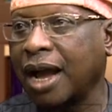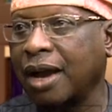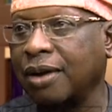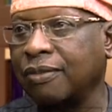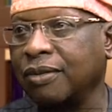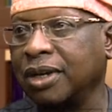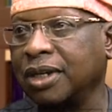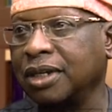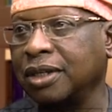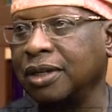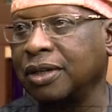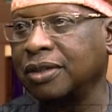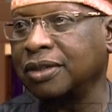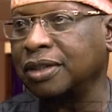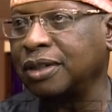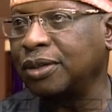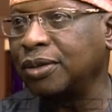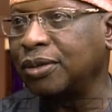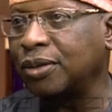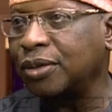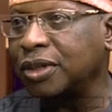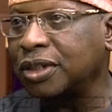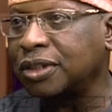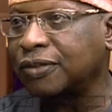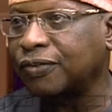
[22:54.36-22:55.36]
And when he
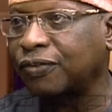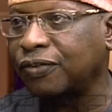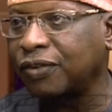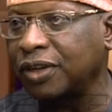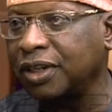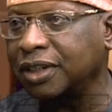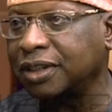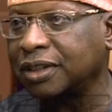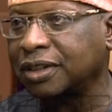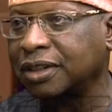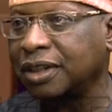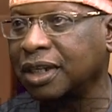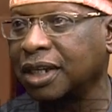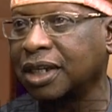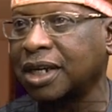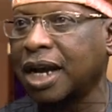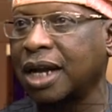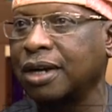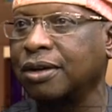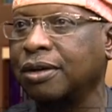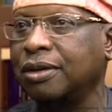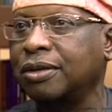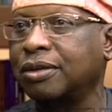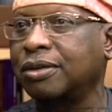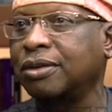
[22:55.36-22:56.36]
doesn't grow his fleet, he
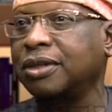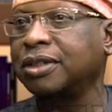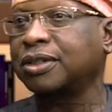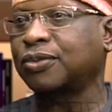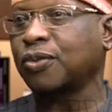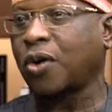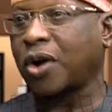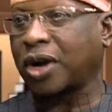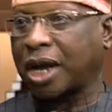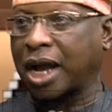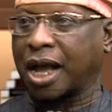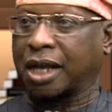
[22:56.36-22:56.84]
cannot grow his